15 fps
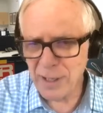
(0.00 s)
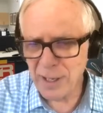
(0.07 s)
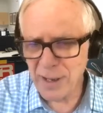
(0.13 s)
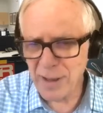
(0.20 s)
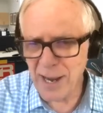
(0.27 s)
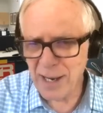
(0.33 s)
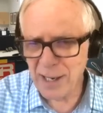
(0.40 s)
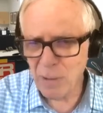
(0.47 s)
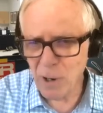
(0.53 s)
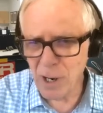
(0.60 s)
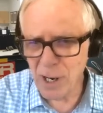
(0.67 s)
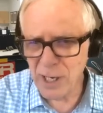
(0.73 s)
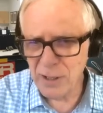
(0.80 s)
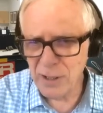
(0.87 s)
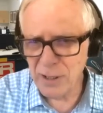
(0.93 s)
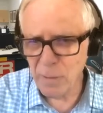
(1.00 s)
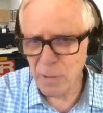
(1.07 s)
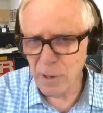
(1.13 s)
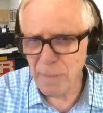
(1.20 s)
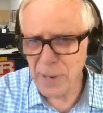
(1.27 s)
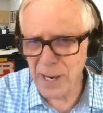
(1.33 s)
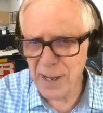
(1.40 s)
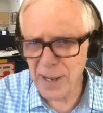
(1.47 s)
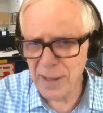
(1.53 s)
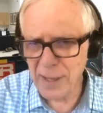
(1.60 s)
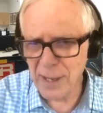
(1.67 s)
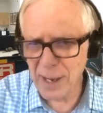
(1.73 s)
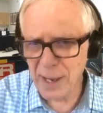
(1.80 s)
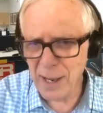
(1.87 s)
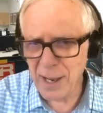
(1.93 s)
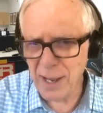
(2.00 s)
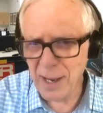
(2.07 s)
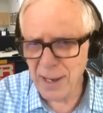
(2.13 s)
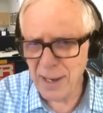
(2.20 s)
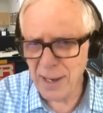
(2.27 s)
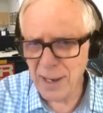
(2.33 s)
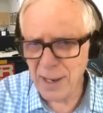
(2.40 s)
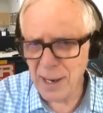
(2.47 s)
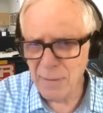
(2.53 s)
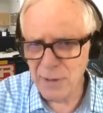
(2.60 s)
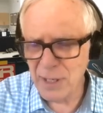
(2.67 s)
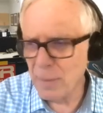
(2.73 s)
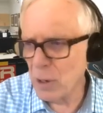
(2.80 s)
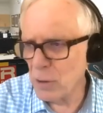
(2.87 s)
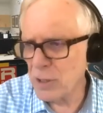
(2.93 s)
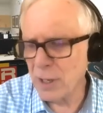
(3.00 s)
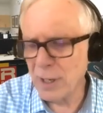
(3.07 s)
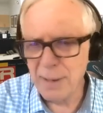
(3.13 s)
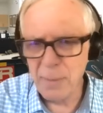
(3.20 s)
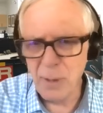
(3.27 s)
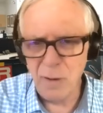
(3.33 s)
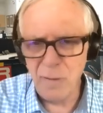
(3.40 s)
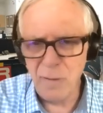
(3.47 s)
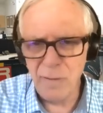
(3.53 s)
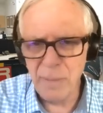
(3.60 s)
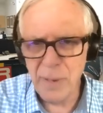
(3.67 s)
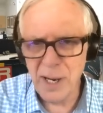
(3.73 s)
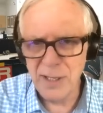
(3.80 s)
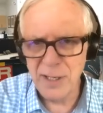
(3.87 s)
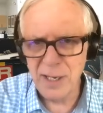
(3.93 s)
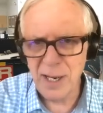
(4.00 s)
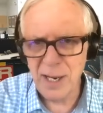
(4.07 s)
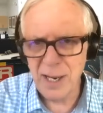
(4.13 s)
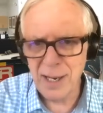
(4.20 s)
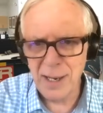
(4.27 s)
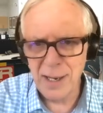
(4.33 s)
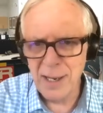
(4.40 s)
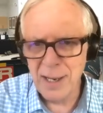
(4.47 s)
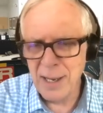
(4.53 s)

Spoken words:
that garage with Beth, and I was emotionally moved by seeing,